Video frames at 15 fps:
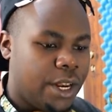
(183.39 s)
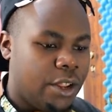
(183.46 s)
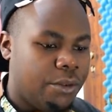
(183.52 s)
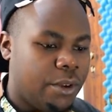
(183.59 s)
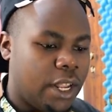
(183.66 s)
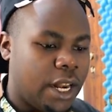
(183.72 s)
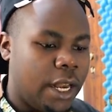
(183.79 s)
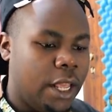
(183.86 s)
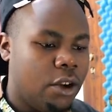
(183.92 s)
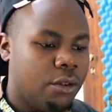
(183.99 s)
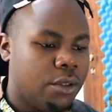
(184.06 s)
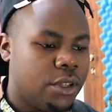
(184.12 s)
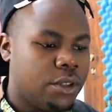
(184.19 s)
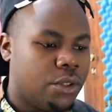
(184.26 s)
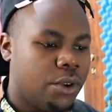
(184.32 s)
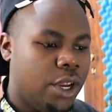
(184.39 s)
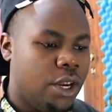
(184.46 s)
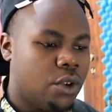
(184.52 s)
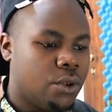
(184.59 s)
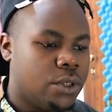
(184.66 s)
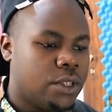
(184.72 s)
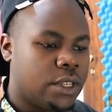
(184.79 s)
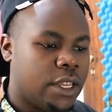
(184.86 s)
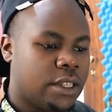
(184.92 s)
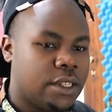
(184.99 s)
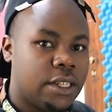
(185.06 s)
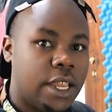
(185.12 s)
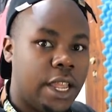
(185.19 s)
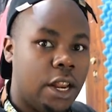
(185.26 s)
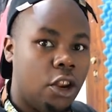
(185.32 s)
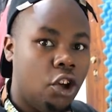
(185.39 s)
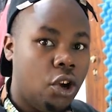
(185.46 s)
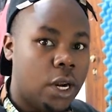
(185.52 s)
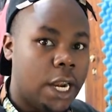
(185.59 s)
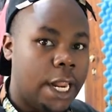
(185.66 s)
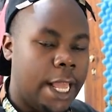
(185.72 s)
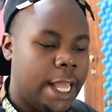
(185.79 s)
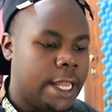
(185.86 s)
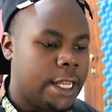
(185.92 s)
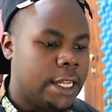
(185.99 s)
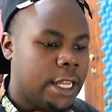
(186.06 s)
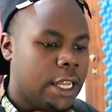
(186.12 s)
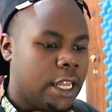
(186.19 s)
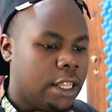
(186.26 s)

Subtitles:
Now if I click on these three dots and say lock layer,